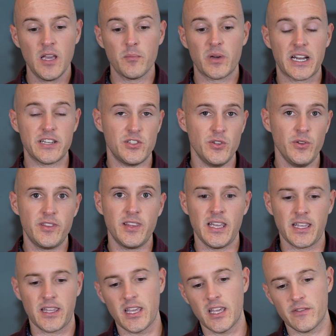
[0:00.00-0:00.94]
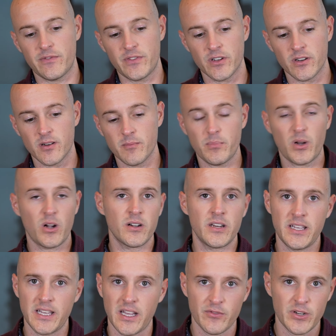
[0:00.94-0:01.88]
But I do think if you're
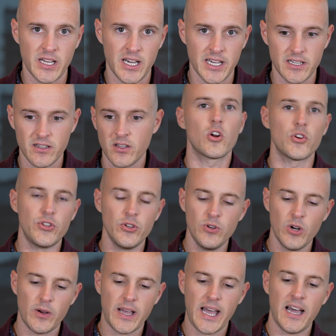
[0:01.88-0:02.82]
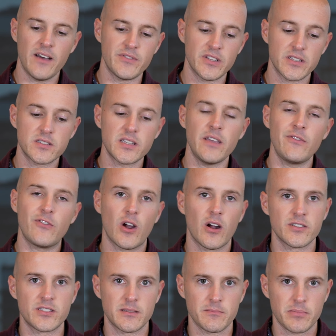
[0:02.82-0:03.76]
partying every night or you don't have the
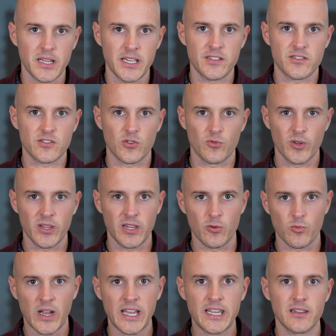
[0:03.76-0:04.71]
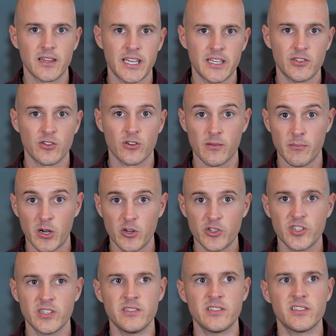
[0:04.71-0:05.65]
safeguards in place to really regulate your
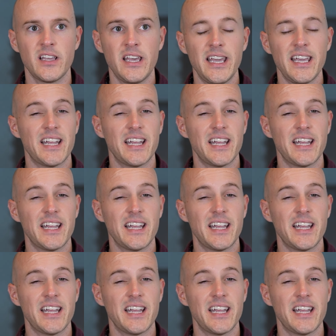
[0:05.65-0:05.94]
emotions,